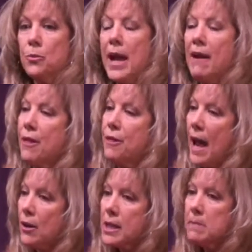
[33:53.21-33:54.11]
and we have
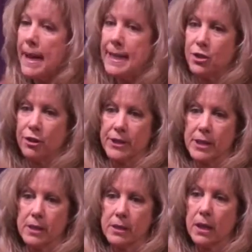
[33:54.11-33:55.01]
1,000 maid
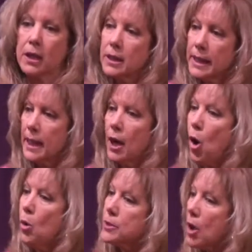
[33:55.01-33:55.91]
services cleaning homes